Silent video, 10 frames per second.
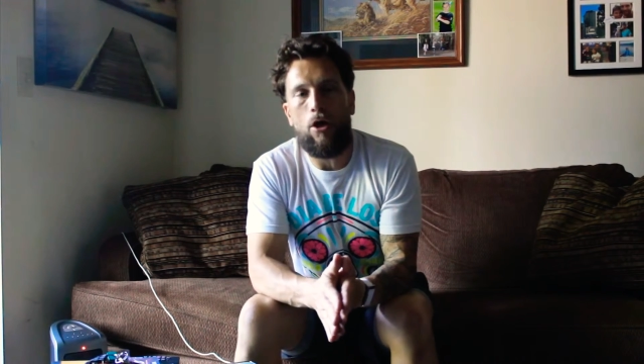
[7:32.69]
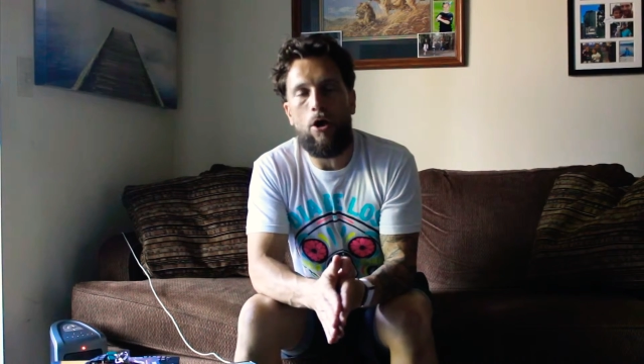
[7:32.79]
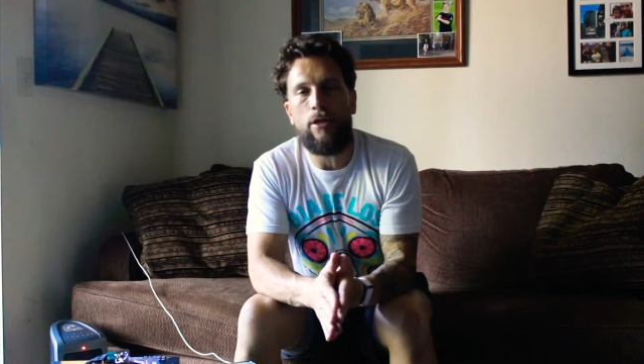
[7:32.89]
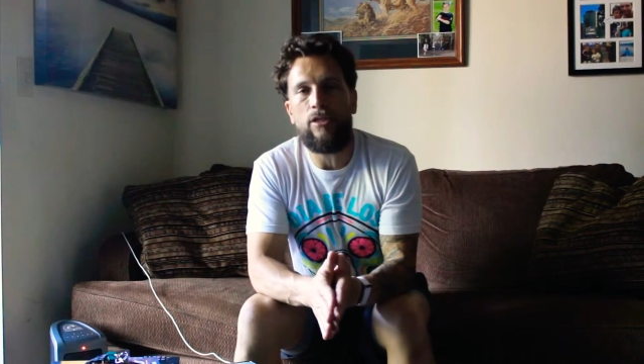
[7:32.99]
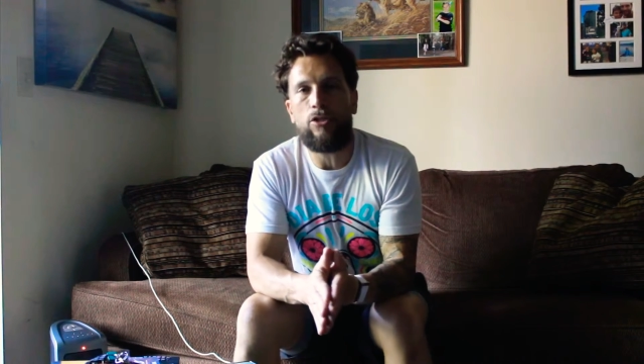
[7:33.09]

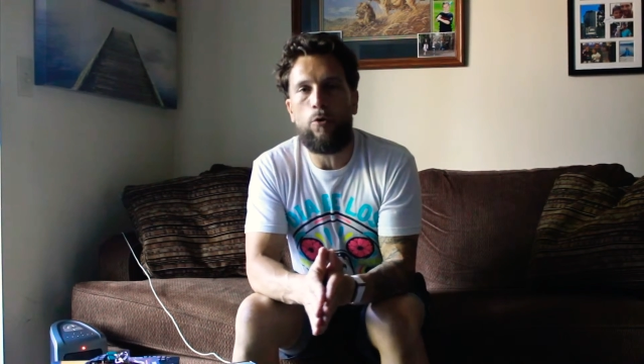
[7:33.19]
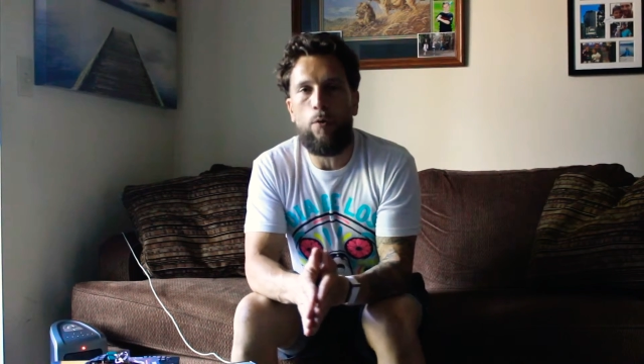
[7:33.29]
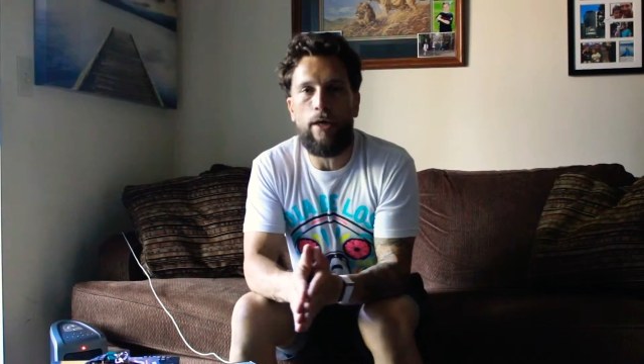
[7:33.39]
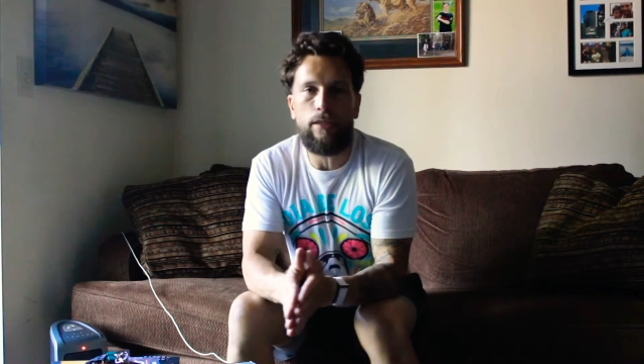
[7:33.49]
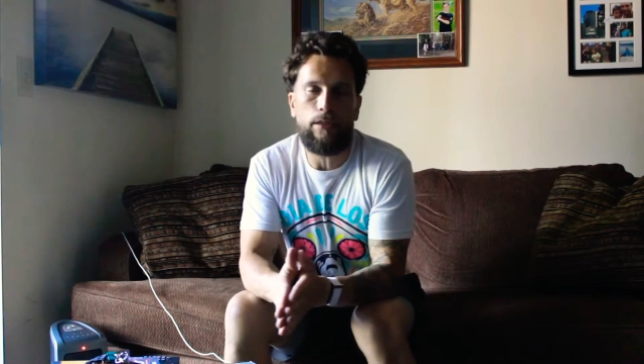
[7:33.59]
on his
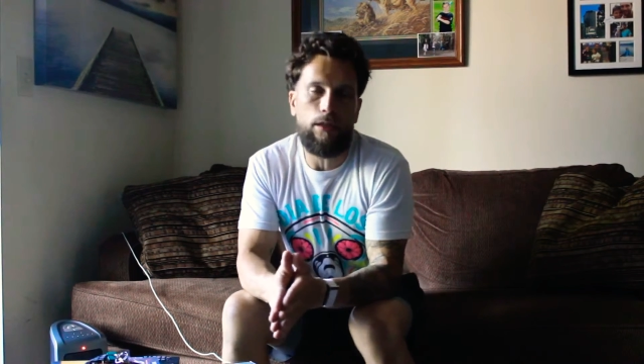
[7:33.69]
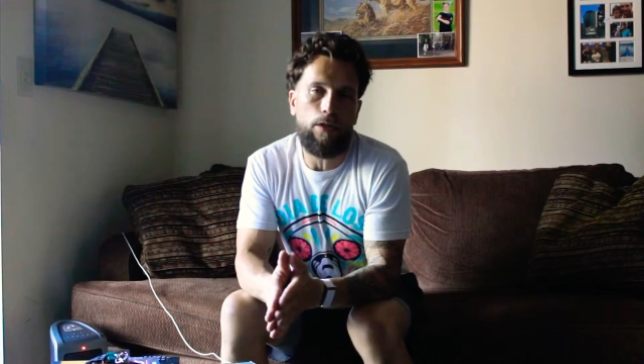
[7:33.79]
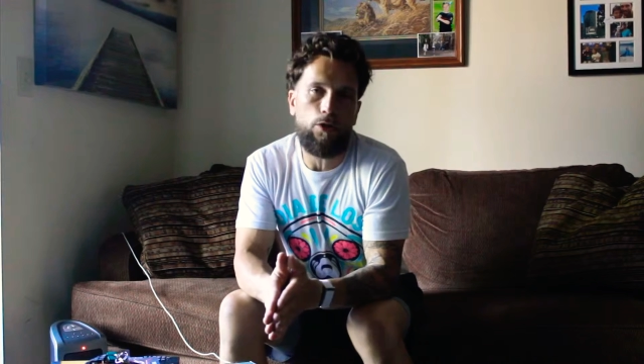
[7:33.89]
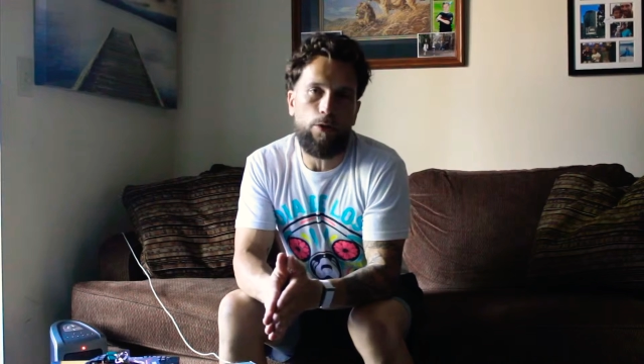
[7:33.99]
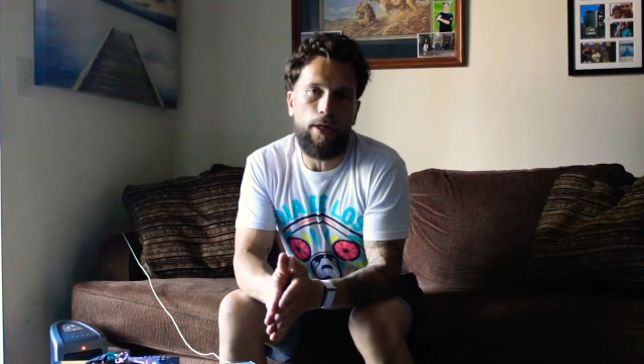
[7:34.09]
quest to
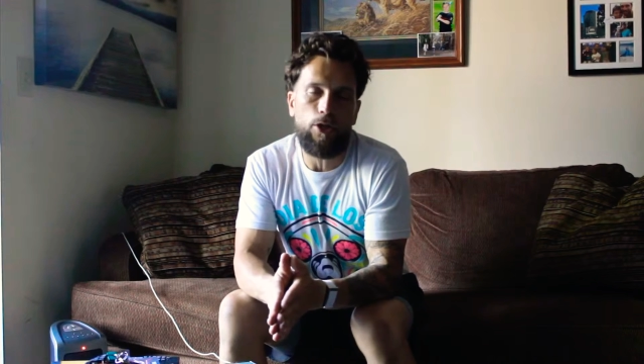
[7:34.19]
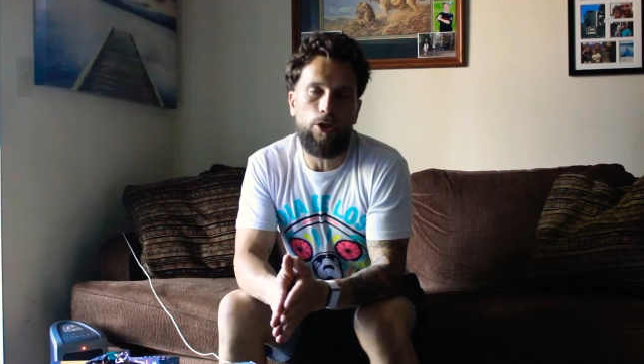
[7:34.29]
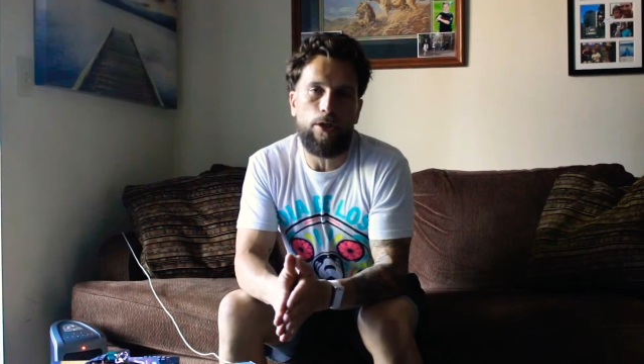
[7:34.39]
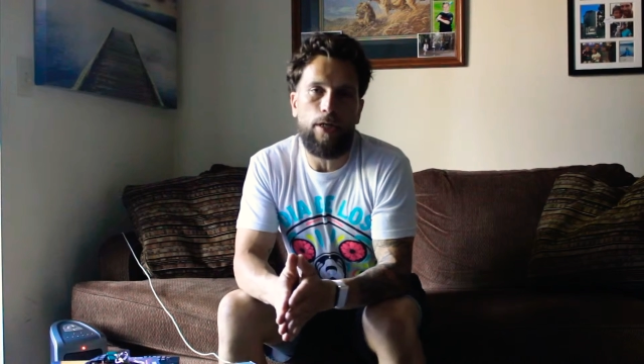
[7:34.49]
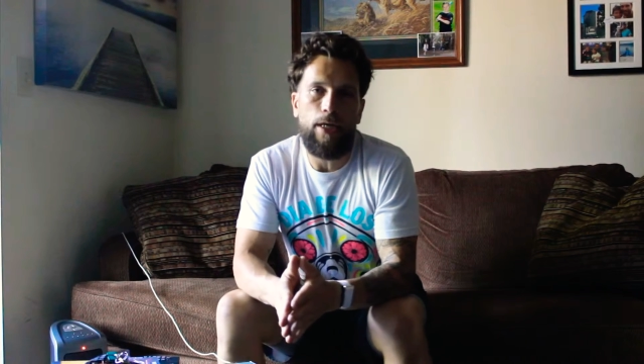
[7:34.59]
the
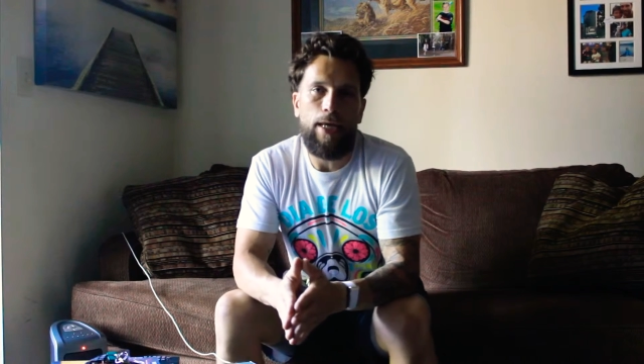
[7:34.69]
treasure.